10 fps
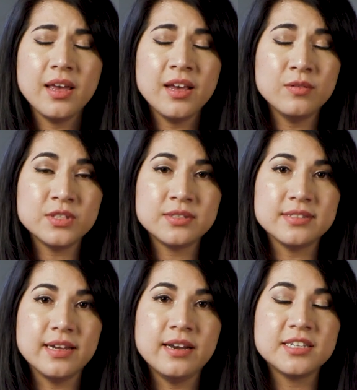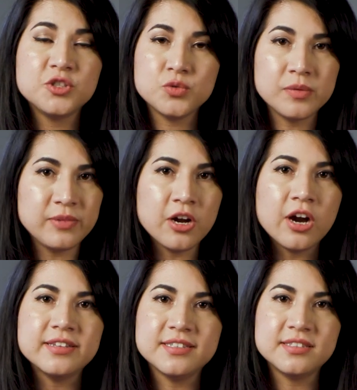It was an extremely
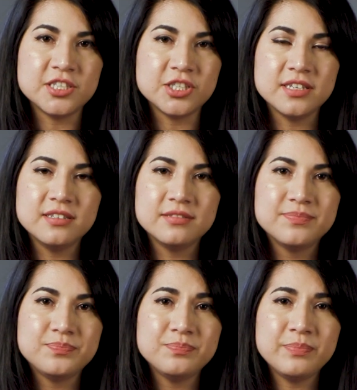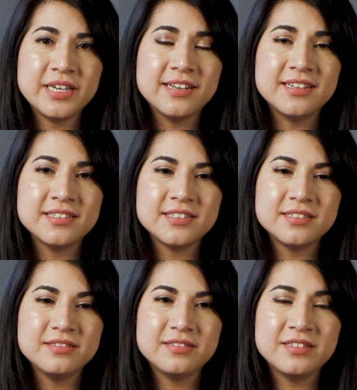hard decision
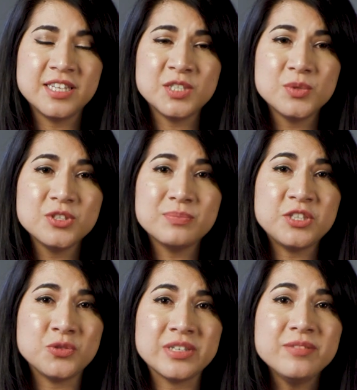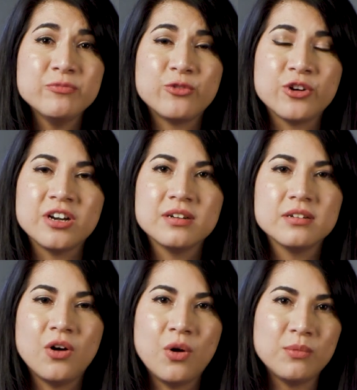because this was my dream for
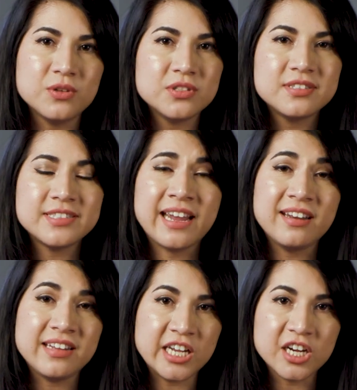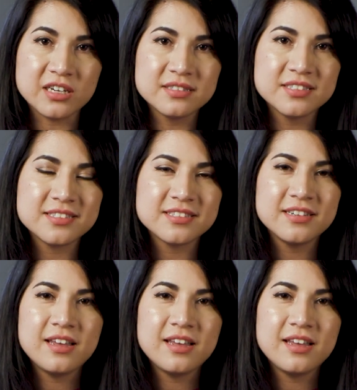almost 10 years.